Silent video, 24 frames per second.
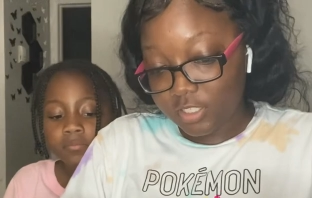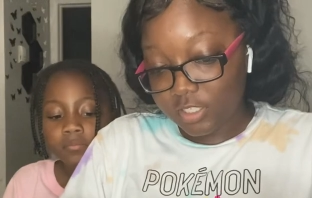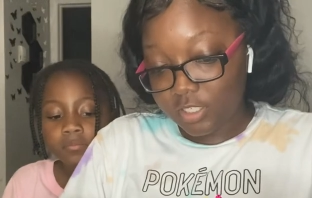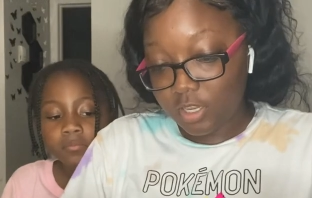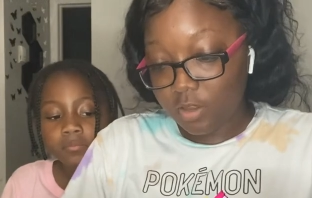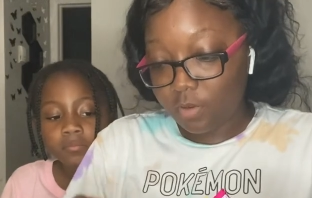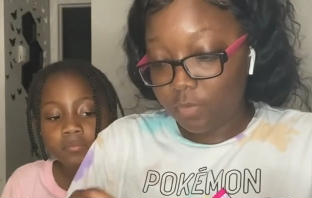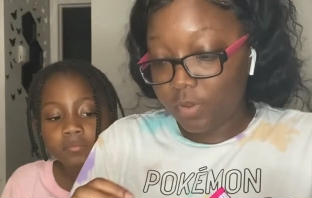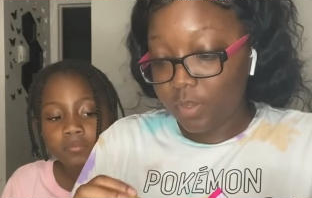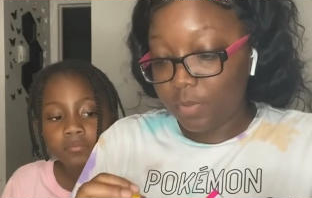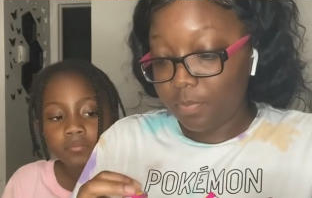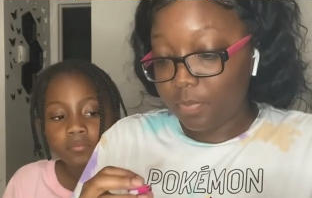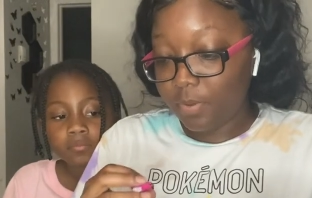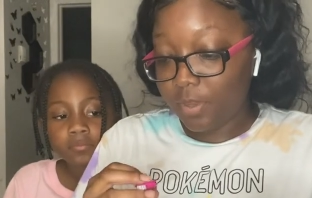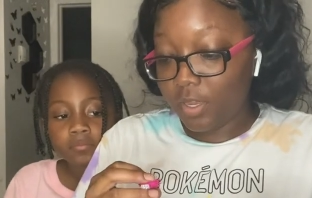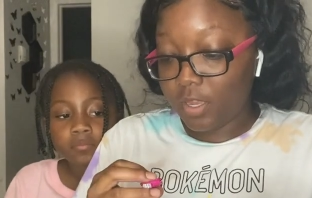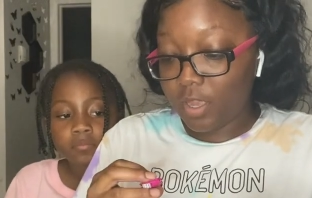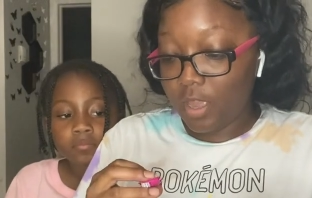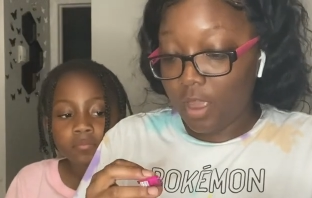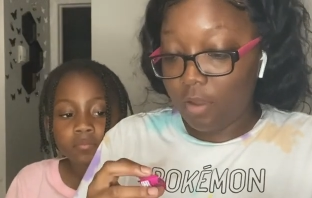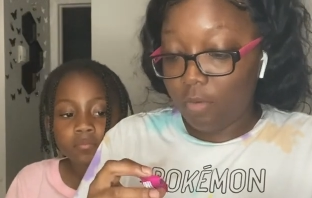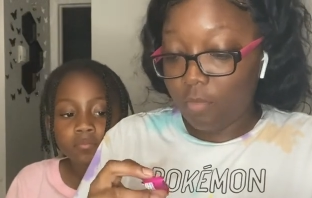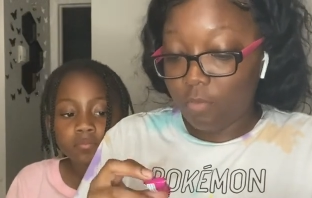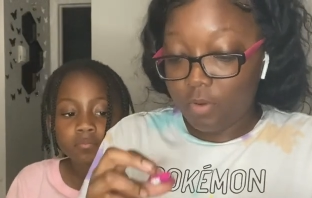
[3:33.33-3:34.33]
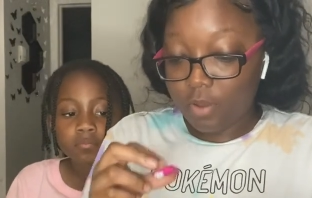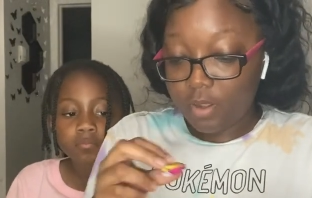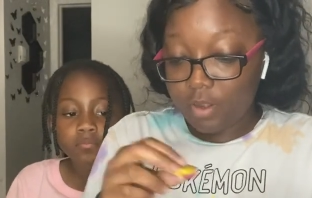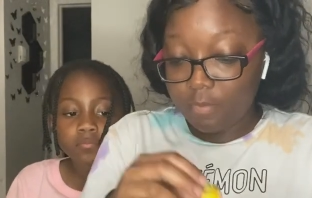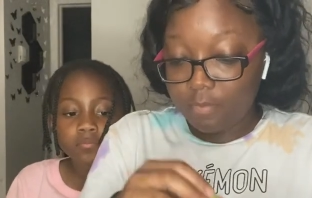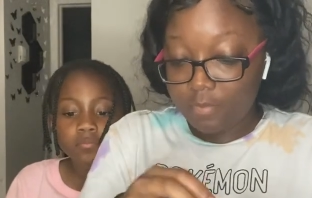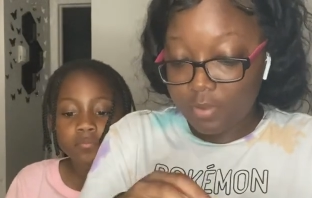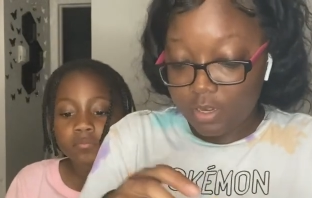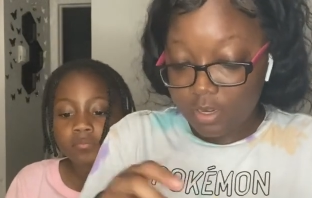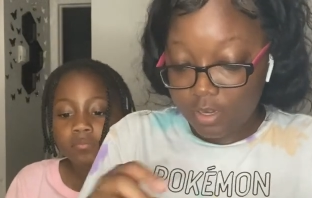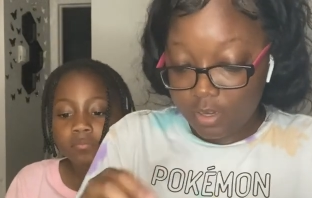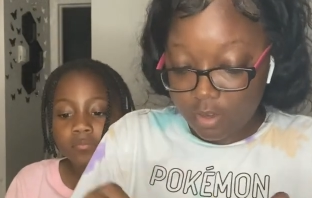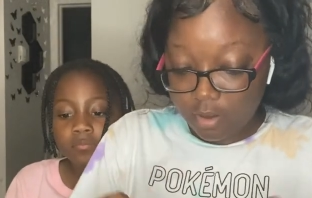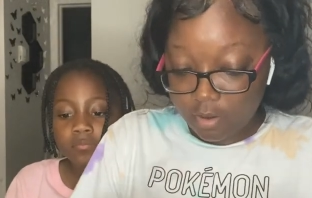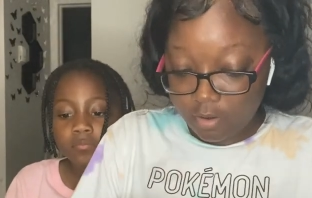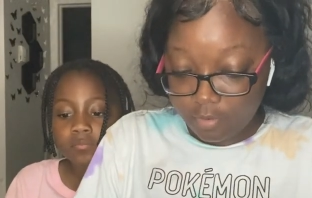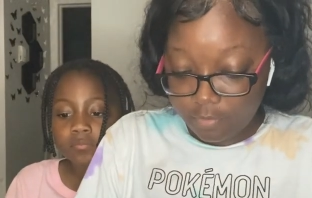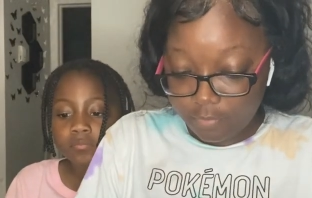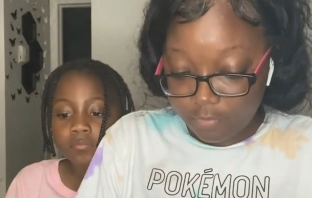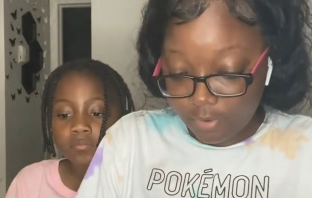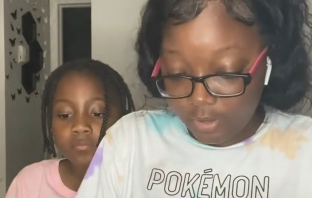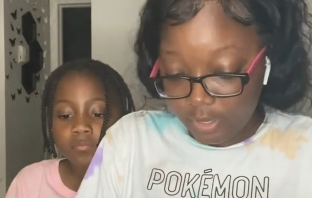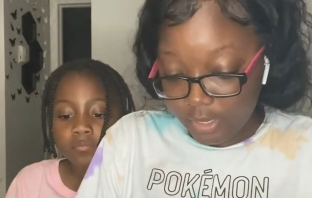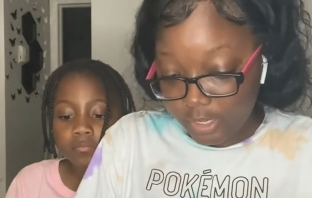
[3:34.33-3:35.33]
Speaker 1: So we pick out watermelon
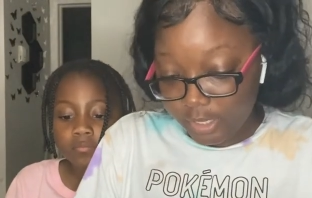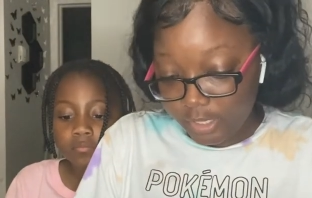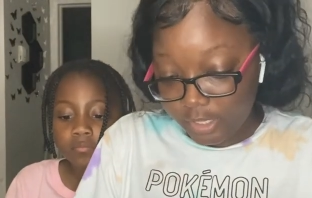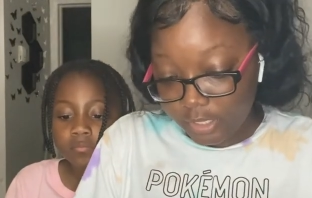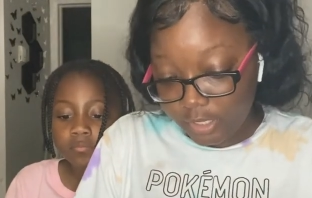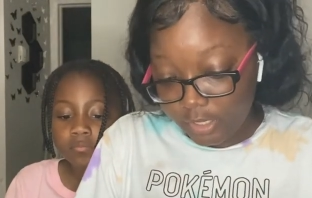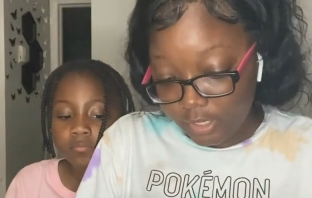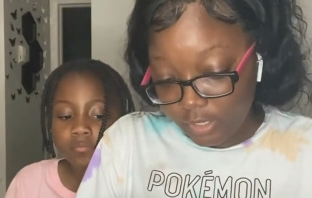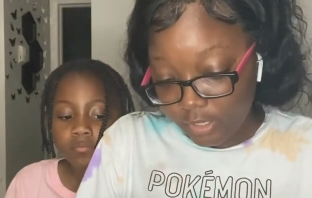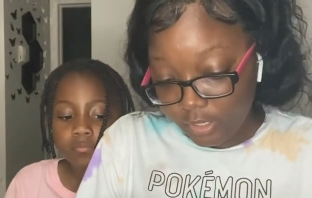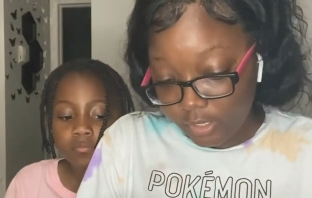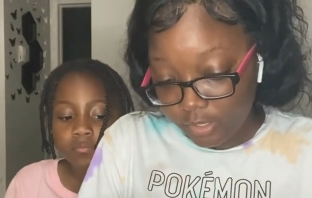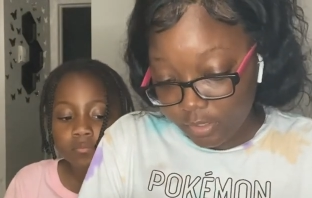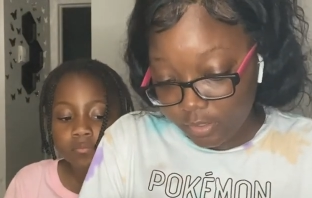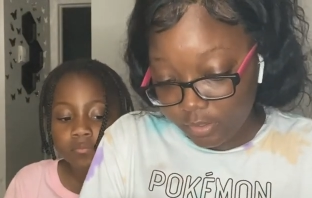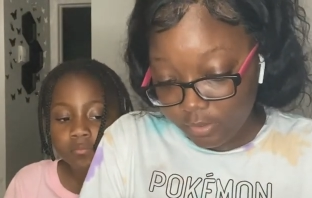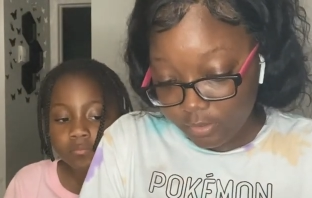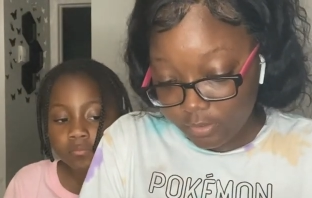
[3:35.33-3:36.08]
already.